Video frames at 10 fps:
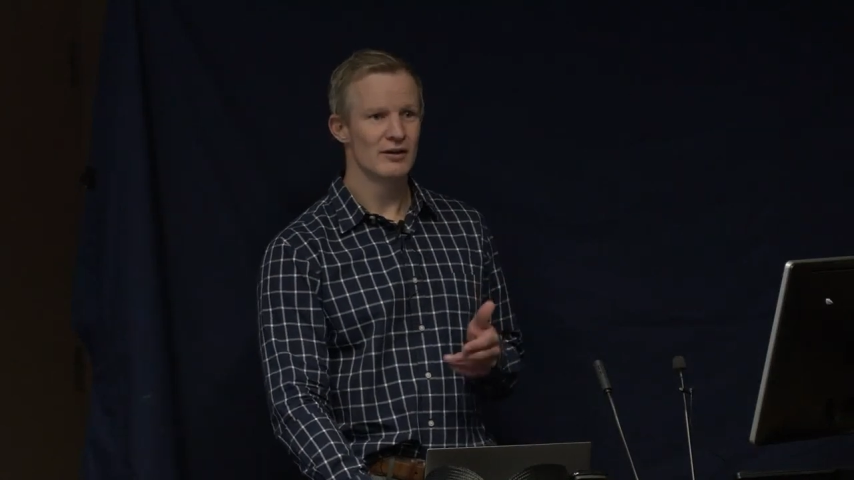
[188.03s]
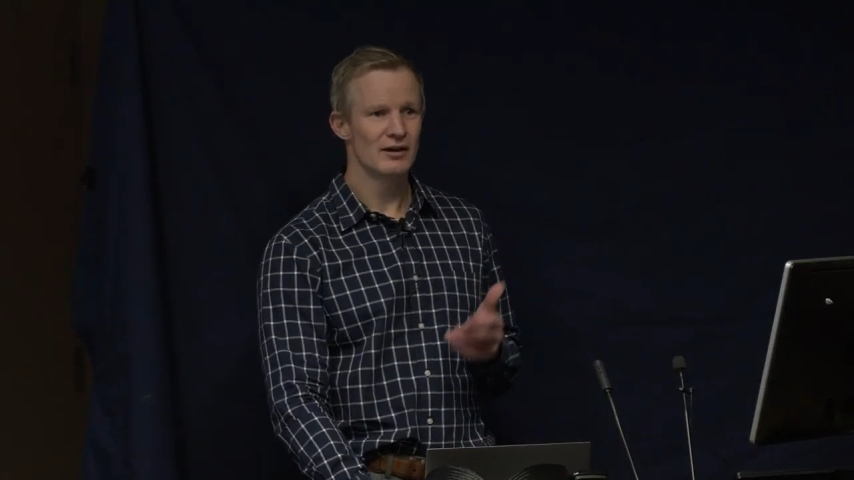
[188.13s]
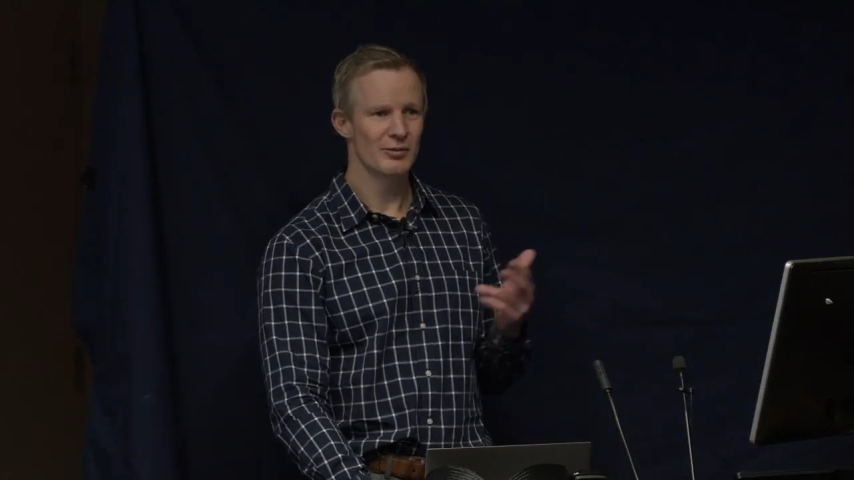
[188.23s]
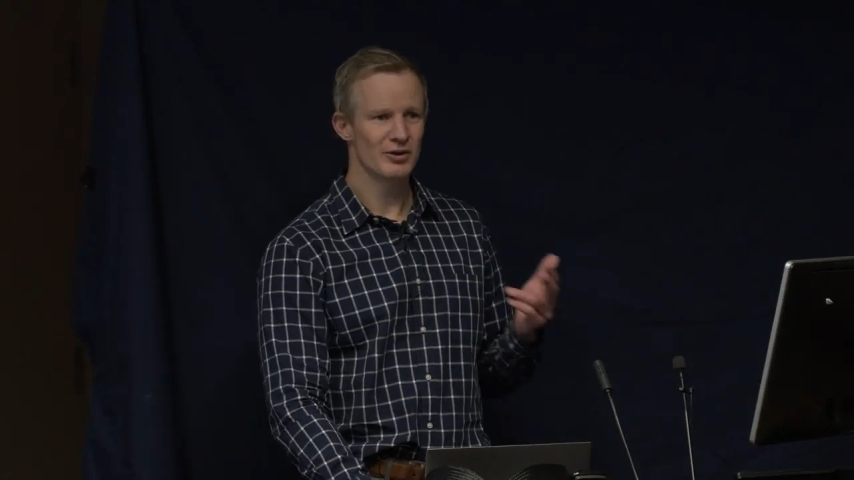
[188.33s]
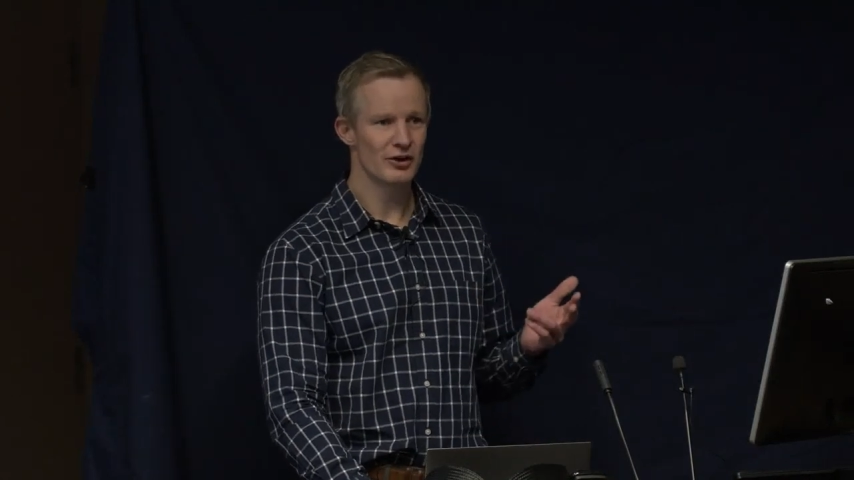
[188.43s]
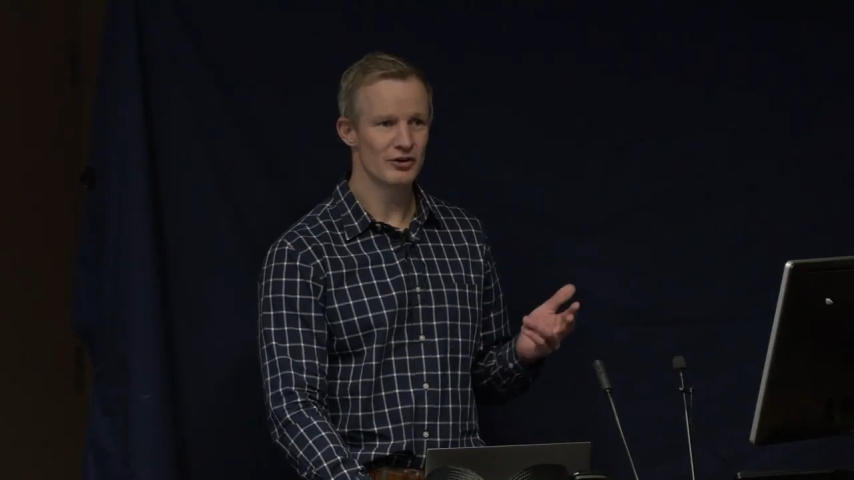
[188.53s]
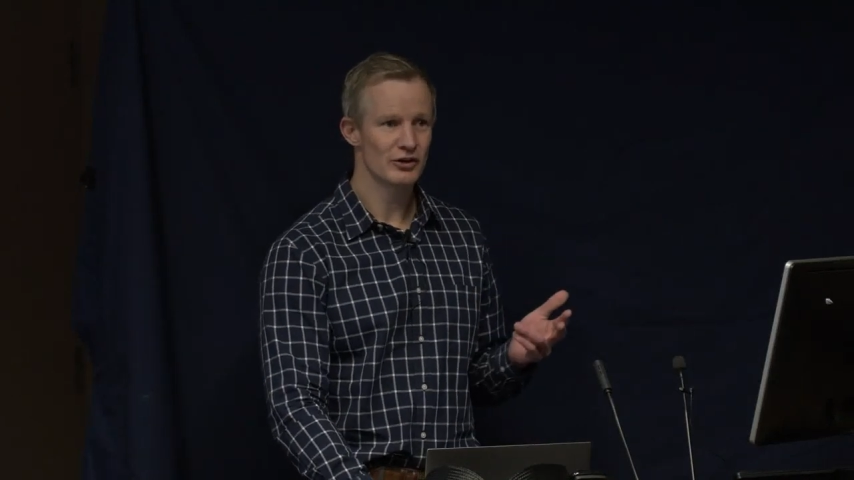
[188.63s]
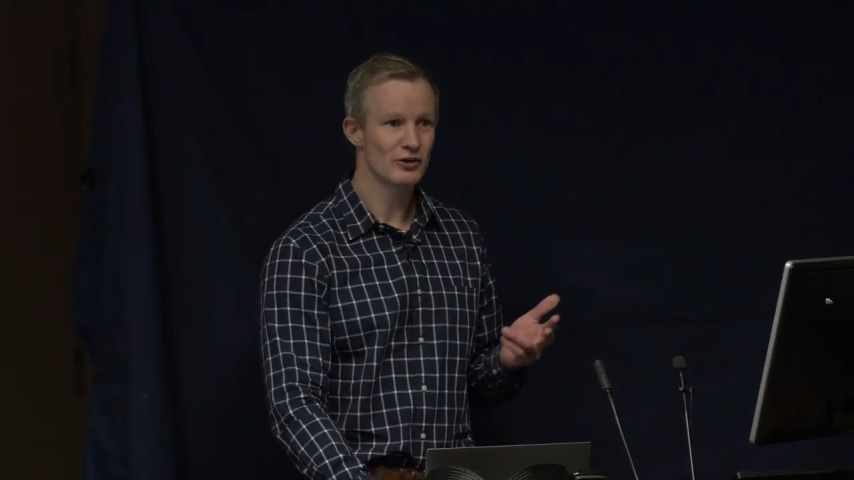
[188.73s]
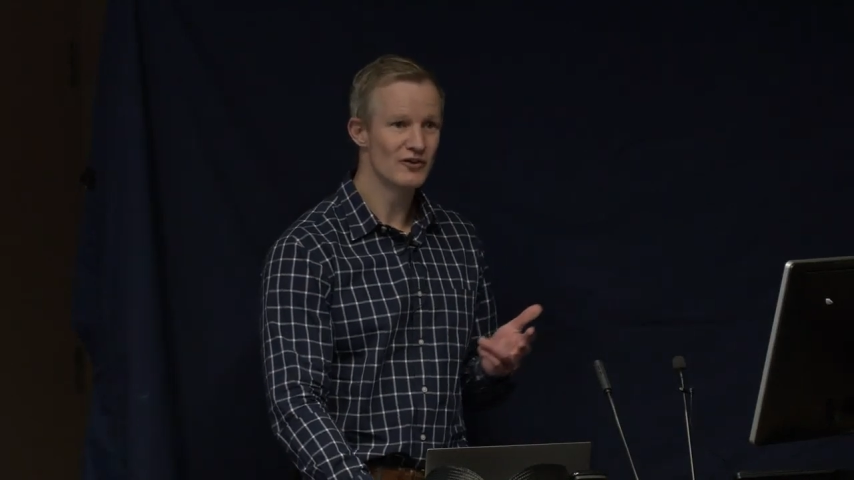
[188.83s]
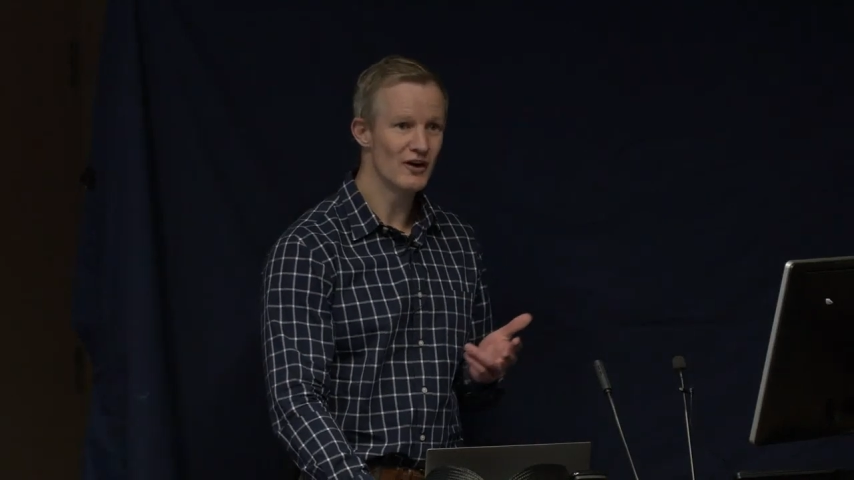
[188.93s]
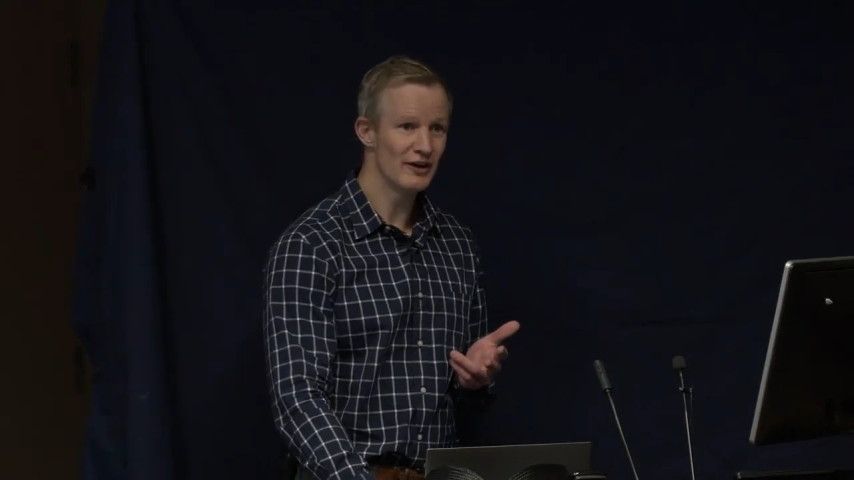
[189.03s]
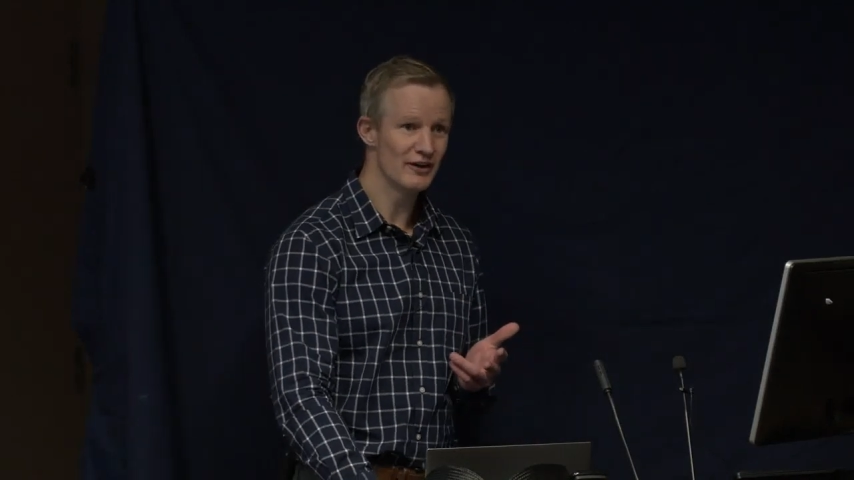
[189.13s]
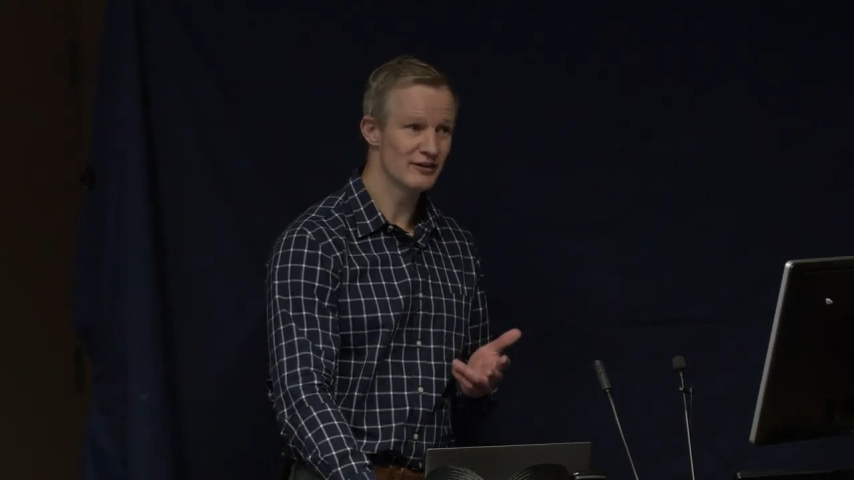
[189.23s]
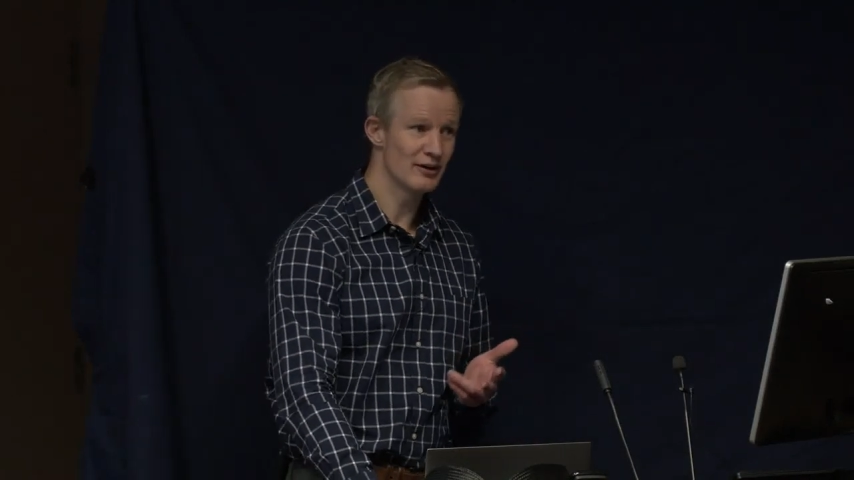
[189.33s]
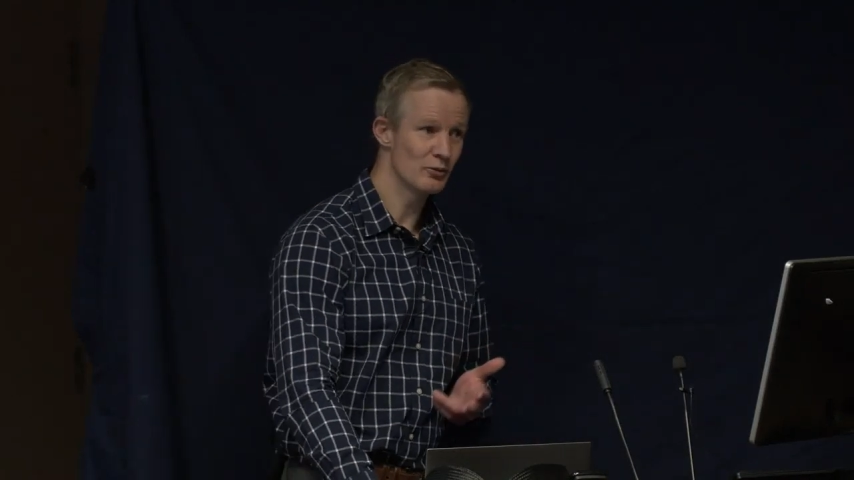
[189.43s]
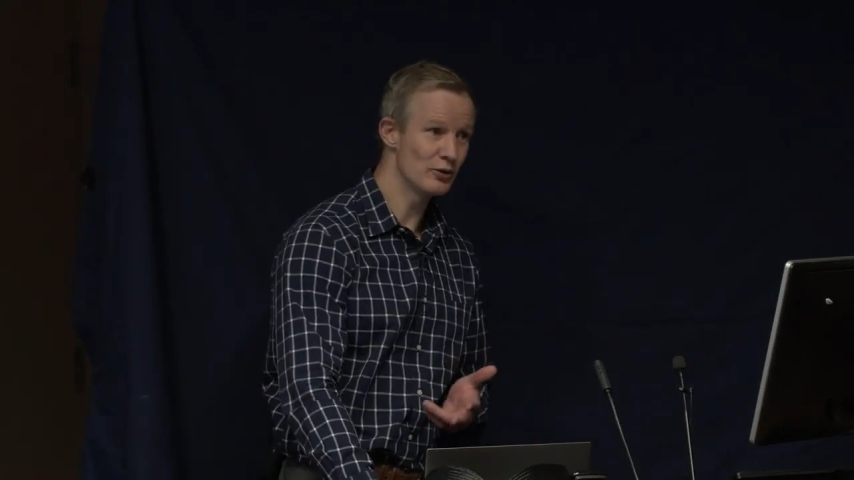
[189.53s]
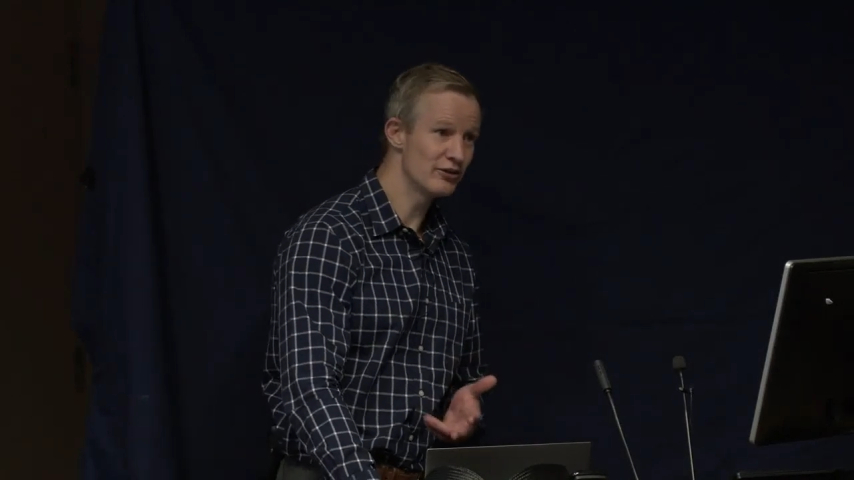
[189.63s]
hematological findings that would